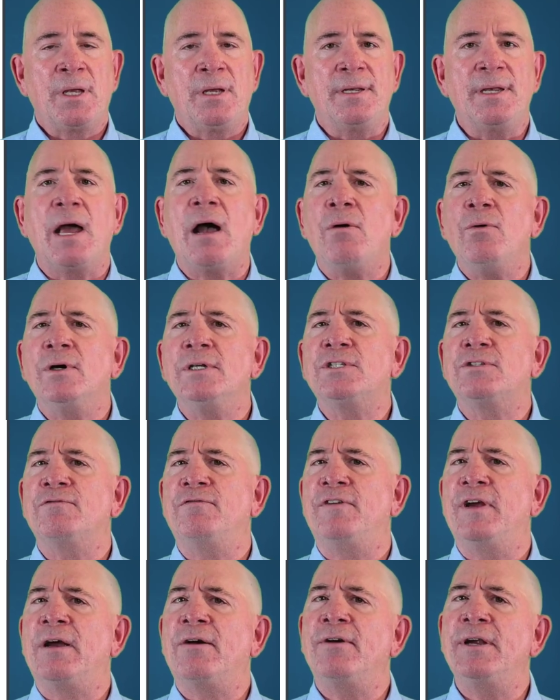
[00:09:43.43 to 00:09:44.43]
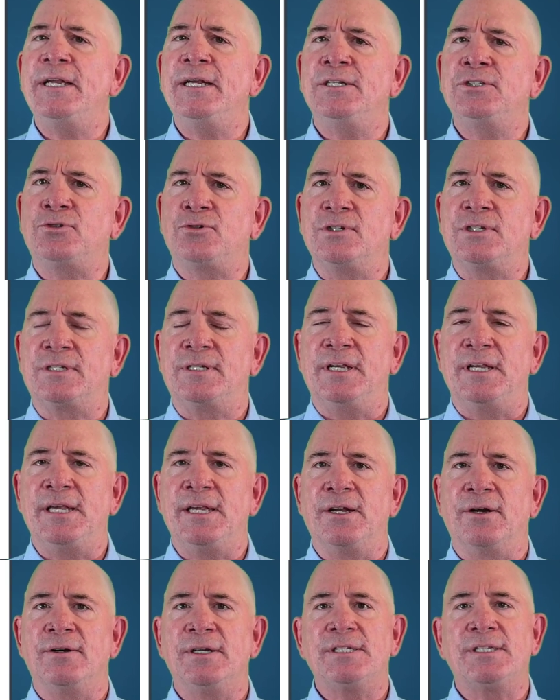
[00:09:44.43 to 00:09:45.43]
Now what's very interesting
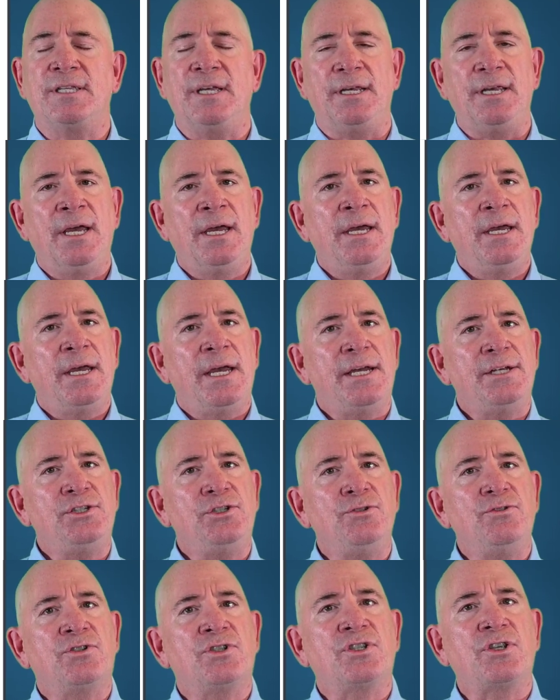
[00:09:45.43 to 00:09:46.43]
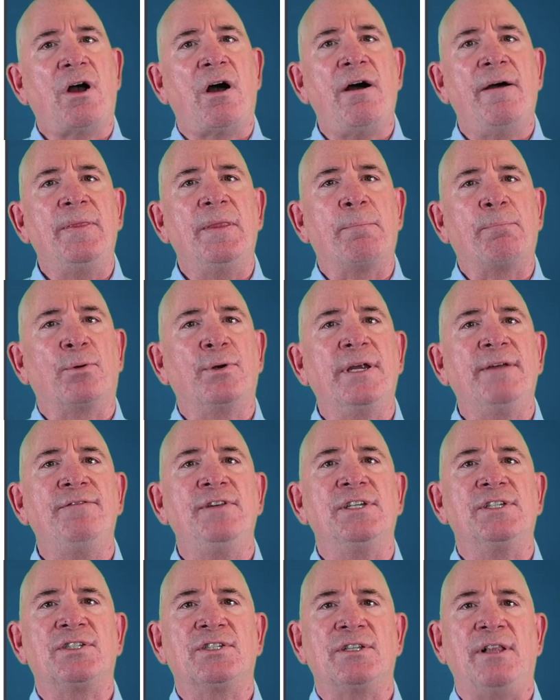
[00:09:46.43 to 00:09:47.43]
here is that, as you saw in the
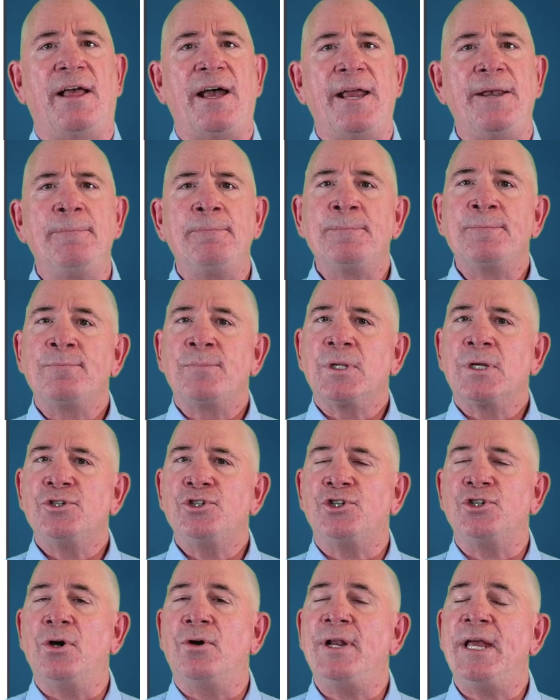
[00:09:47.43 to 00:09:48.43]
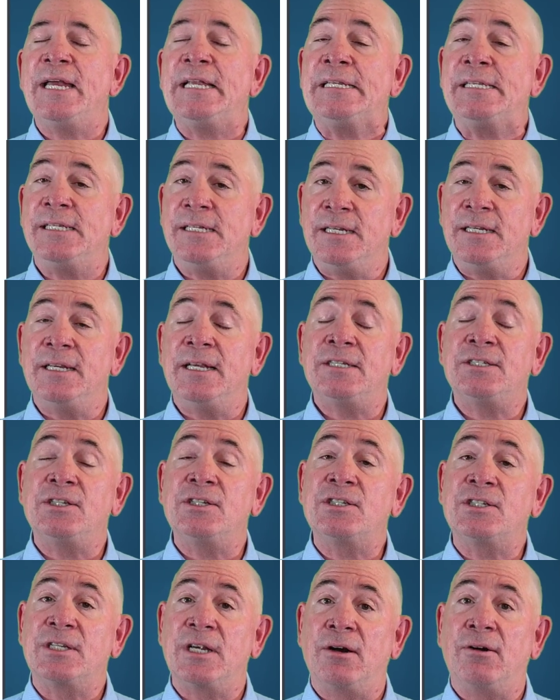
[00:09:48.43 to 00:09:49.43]
previous slide, Shodan didn't
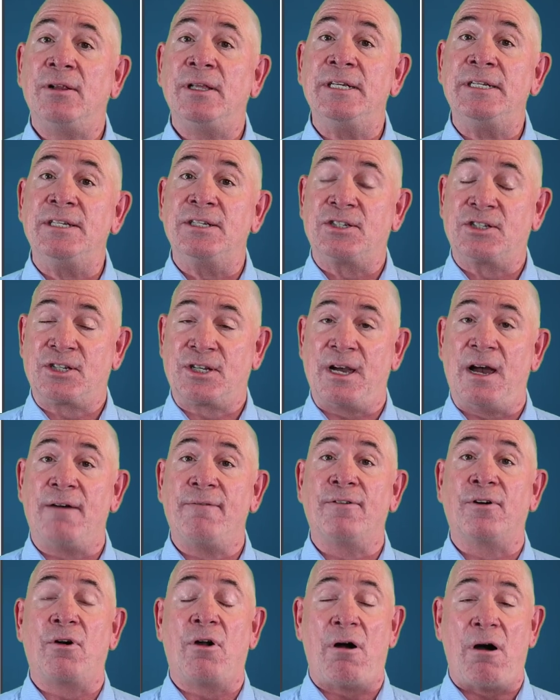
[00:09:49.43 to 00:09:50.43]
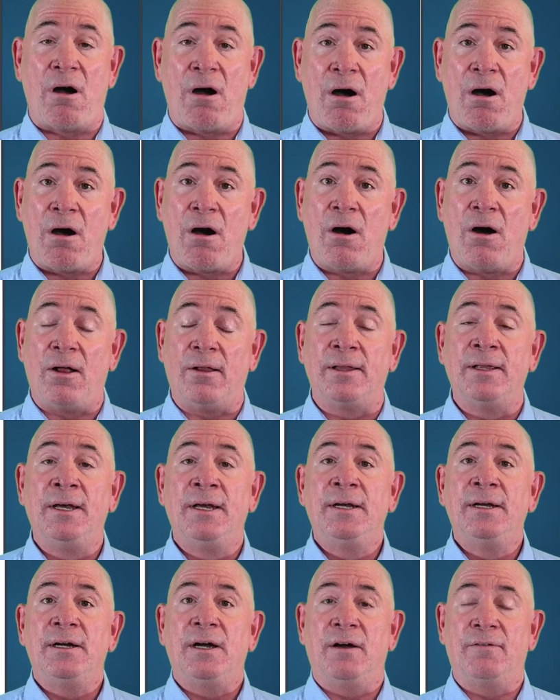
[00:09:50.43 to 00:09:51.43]
necessarily discover all
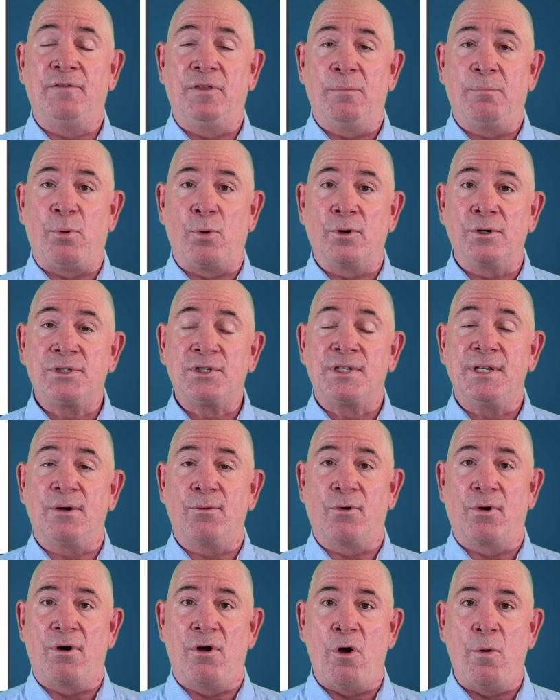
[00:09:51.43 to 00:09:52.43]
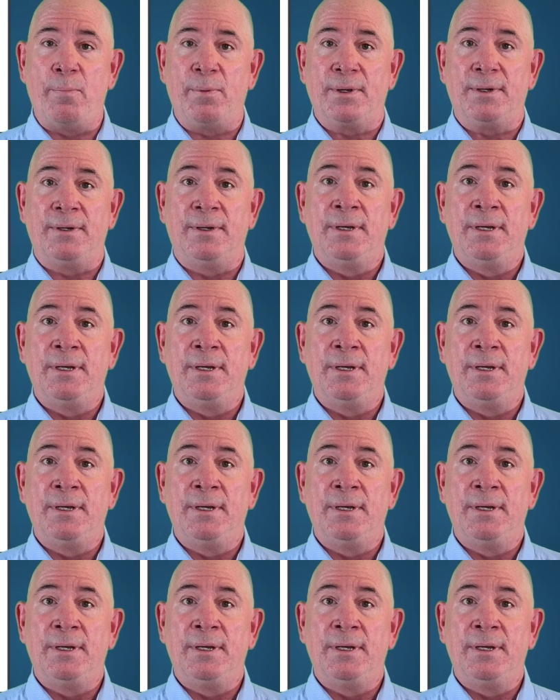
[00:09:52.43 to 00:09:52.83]
of the ports that were open,